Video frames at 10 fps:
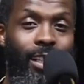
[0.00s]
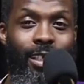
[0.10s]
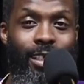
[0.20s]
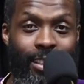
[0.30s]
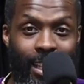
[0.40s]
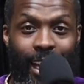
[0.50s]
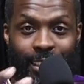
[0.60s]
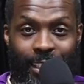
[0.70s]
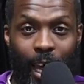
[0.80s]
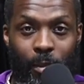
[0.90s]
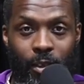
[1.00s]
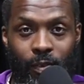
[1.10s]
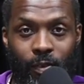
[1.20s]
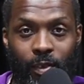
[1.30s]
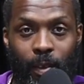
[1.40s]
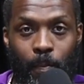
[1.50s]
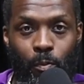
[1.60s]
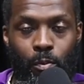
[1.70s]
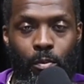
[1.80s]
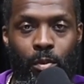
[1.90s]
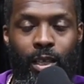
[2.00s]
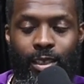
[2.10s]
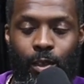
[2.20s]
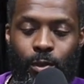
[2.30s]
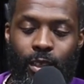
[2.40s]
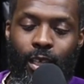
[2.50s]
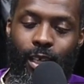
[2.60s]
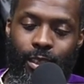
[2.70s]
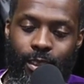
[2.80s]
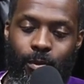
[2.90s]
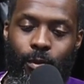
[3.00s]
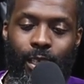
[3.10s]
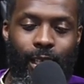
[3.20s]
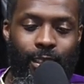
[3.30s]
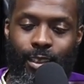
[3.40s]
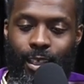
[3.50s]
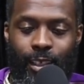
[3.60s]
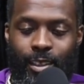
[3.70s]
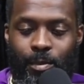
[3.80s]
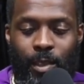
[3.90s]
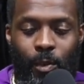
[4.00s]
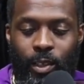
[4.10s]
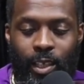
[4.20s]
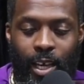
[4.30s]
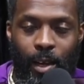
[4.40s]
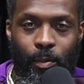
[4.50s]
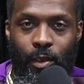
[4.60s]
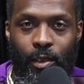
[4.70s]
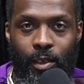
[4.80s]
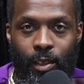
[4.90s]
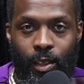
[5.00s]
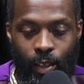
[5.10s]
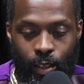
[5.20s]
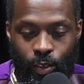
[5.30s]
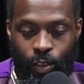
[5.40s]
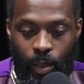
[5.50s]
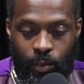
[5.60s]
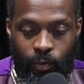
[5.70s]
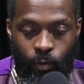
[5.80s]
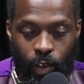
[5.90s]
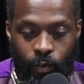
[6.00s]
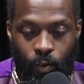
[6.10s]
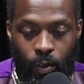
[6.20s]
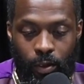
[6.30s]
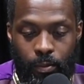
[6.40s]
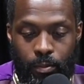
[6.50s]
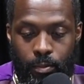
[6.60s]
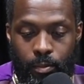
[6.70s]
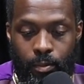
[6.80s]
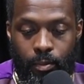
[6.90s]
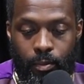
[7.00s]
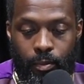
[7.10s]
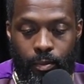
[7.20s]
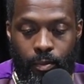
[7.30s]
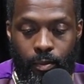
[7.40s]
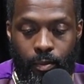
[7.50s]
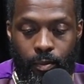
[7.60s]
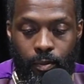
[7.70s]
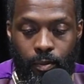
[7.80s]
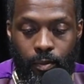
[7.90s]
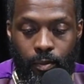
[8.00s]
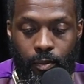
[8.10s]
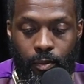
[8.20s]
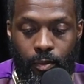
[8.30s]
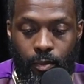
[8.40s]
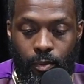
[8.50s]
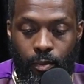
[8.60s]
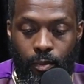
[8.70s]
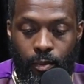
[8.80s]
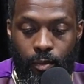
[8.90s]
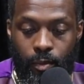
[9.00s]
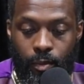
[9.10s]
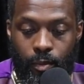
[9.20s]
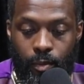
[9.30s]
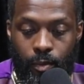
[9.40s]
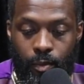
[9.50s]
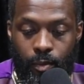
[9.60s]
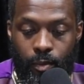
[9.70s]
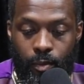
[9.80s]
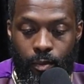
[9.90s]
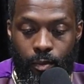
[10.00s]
next Sabbath? Because it was a custom. It's the custom that we kept. Jump to 44. Verse 44. And the next Sabbath day came